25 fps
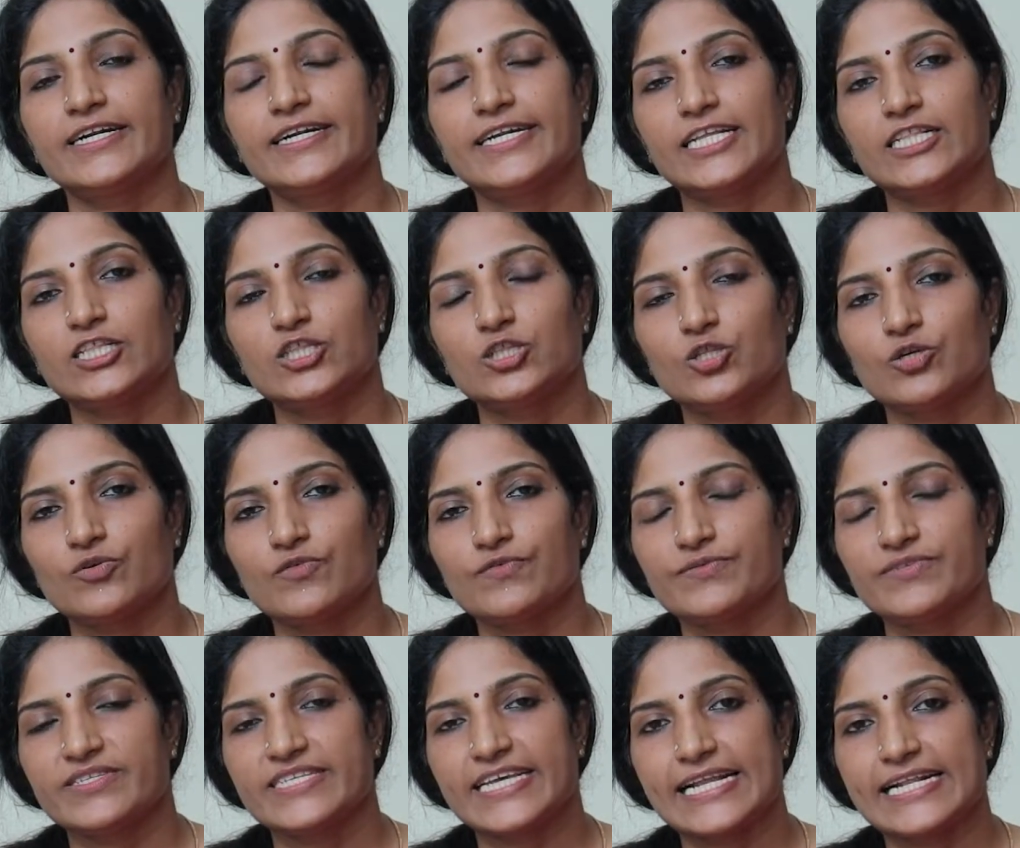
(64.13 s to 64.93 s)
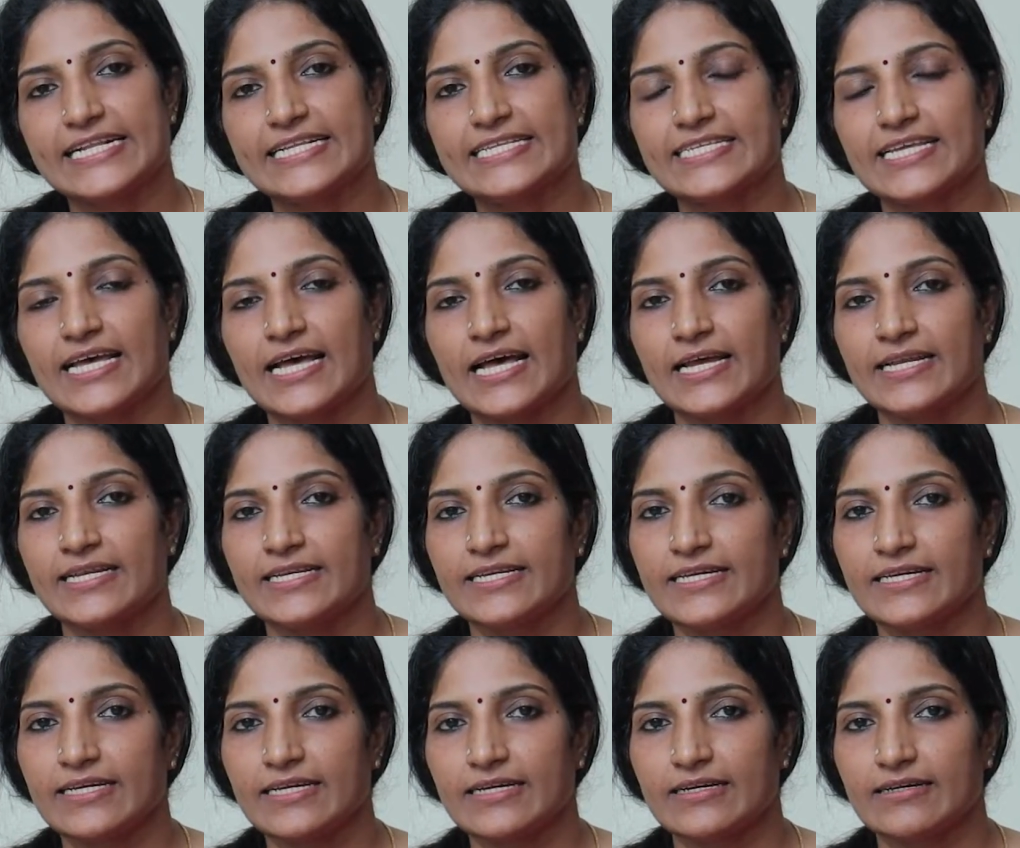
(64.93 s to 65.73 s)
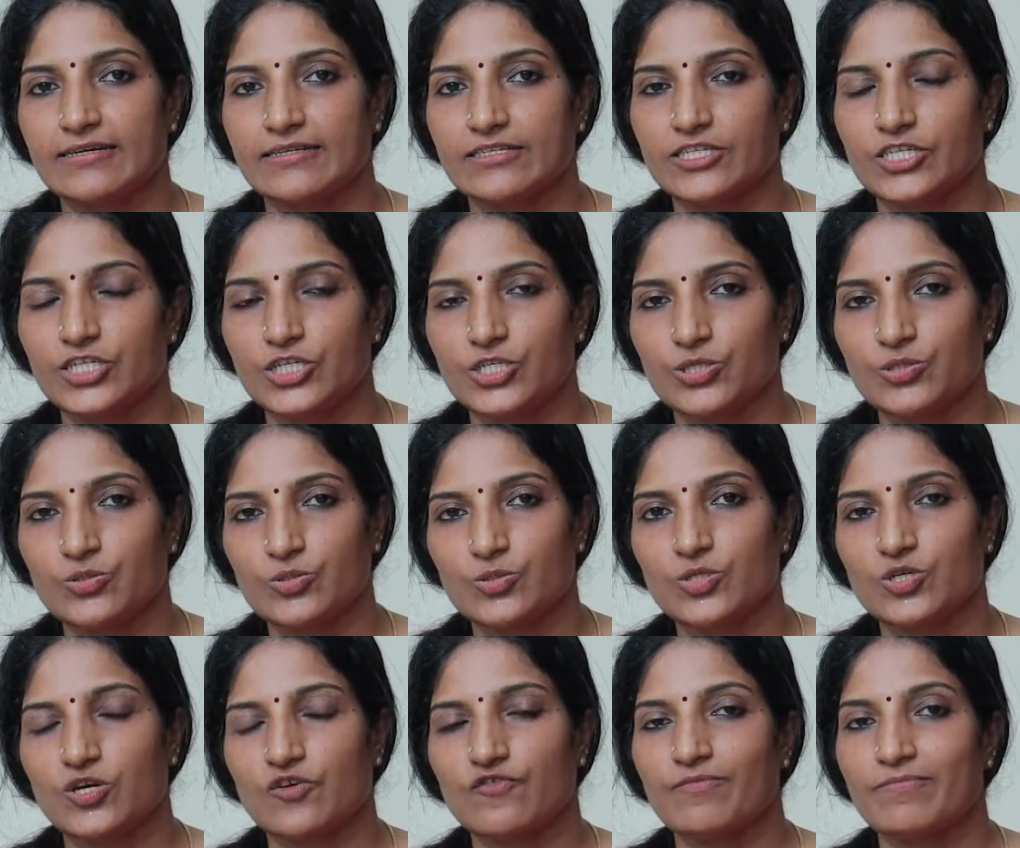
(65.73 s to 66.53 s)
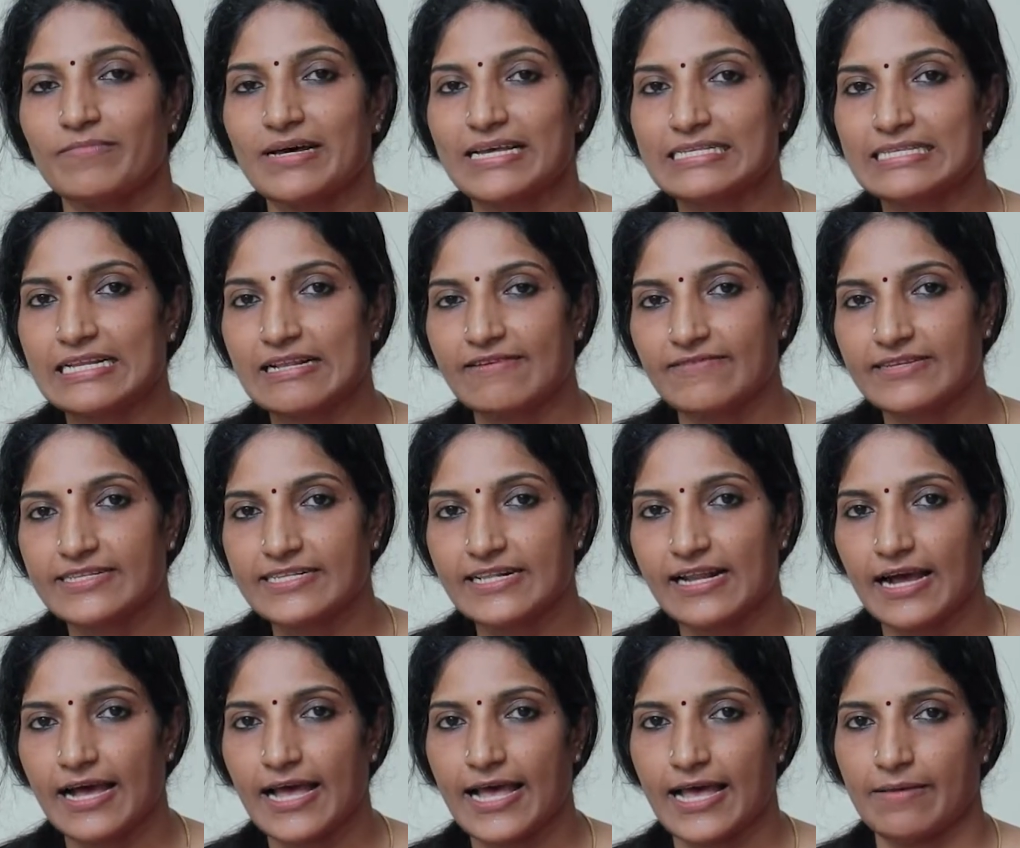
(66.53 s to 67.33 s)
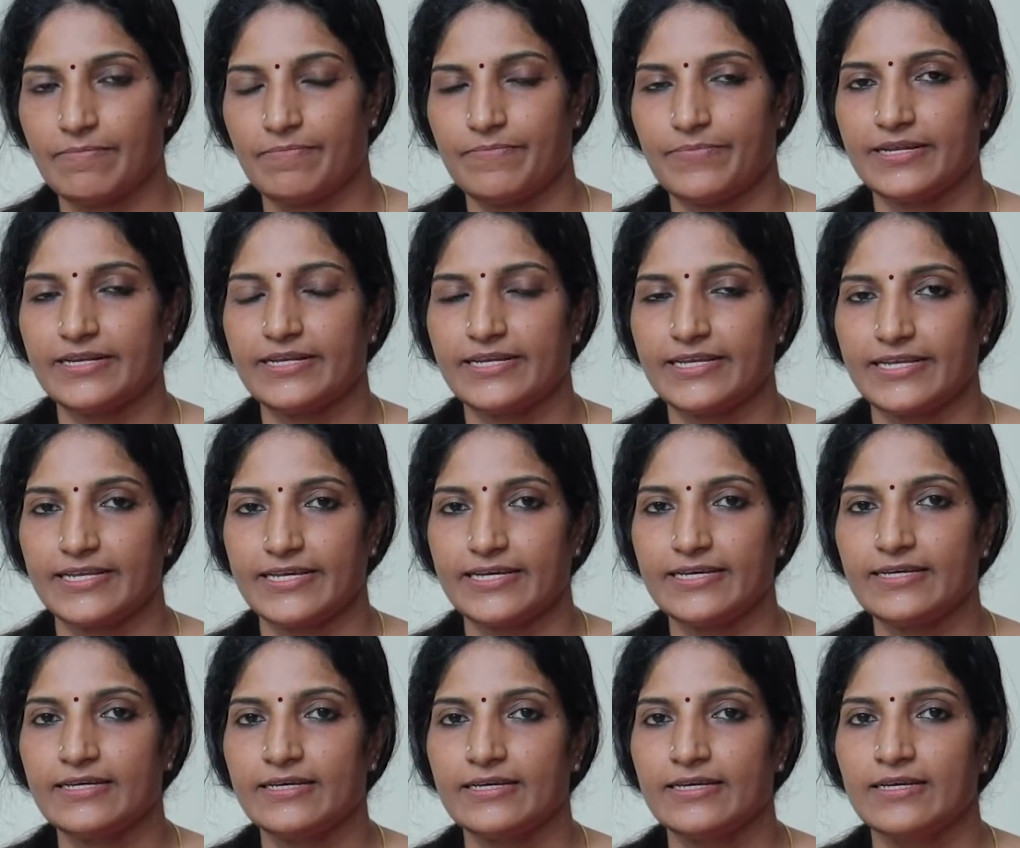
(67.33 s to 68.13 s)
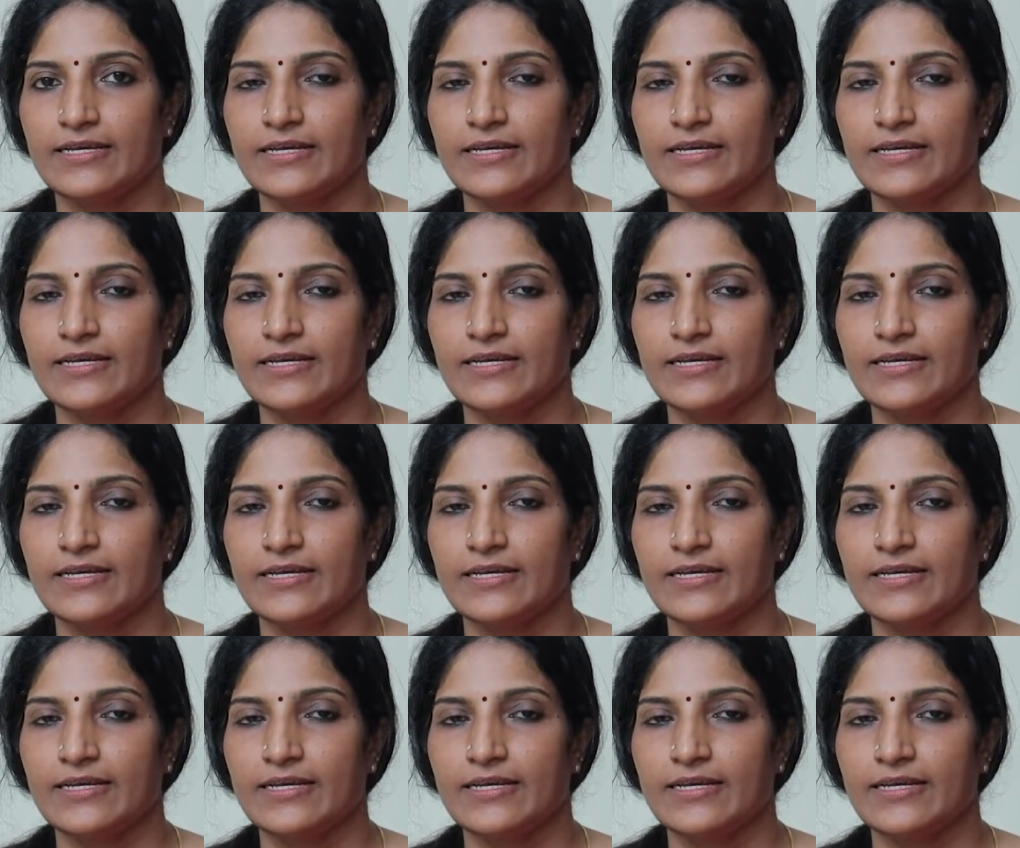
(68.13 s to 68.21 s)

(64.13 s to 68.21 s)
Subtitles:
Death of cells and tissues of muscle will happen here,